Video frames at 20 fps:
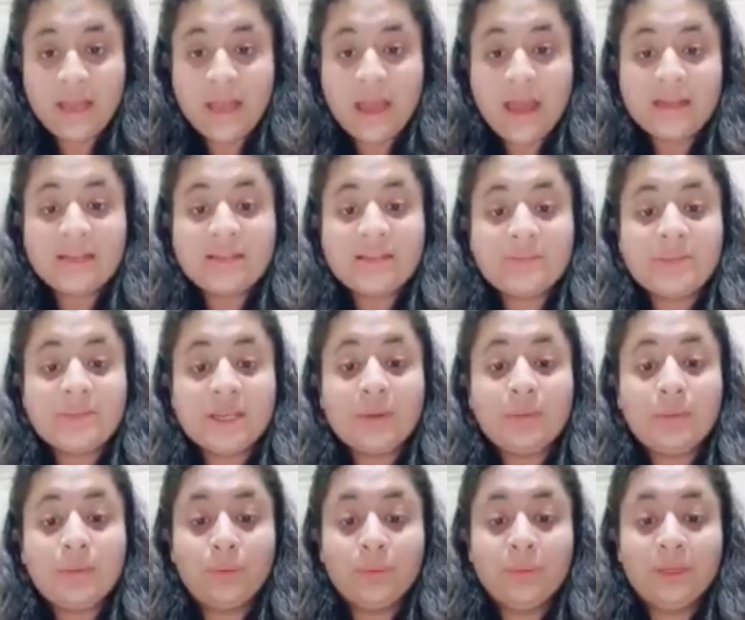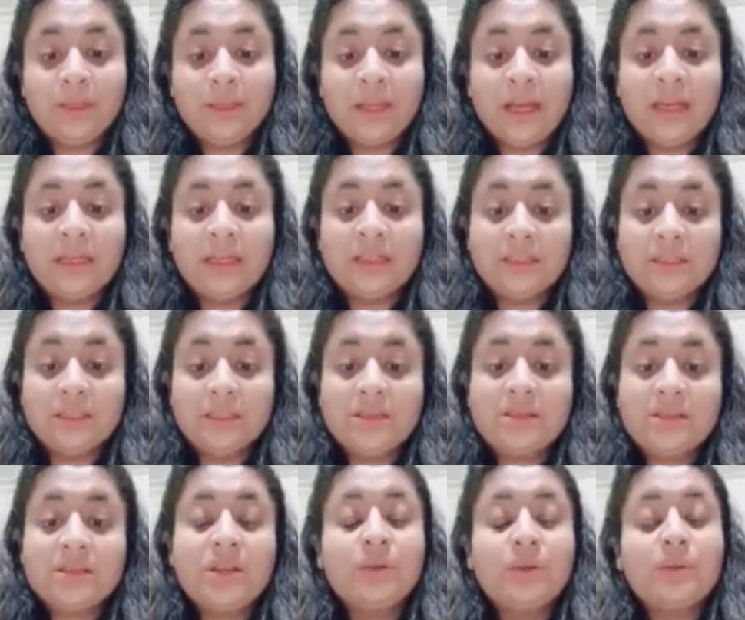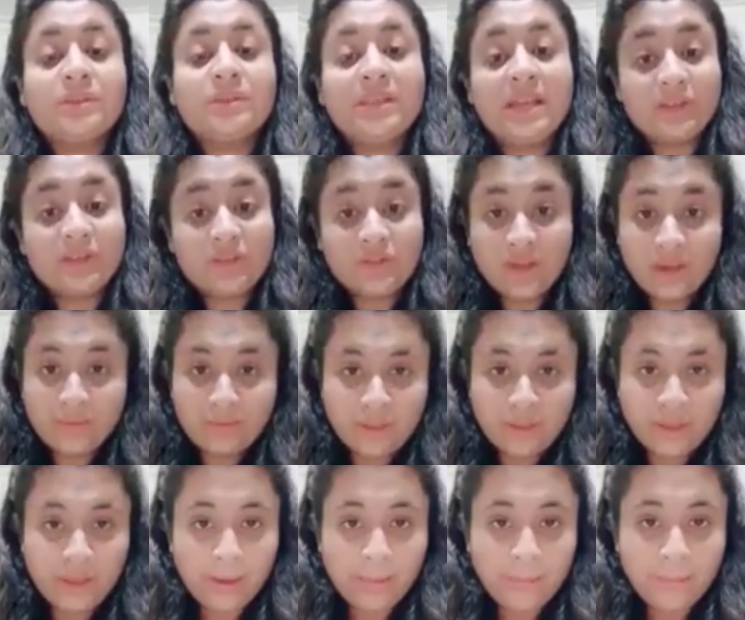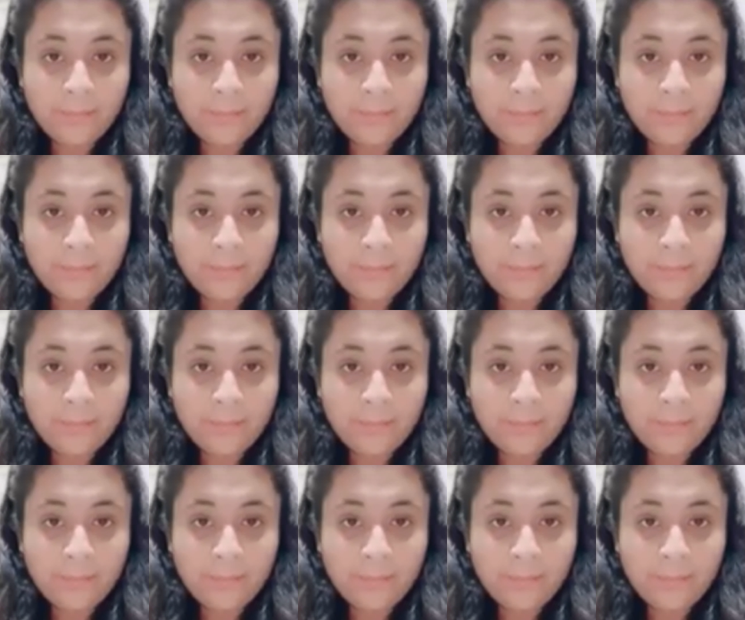and subject women and girls to sex trafficking.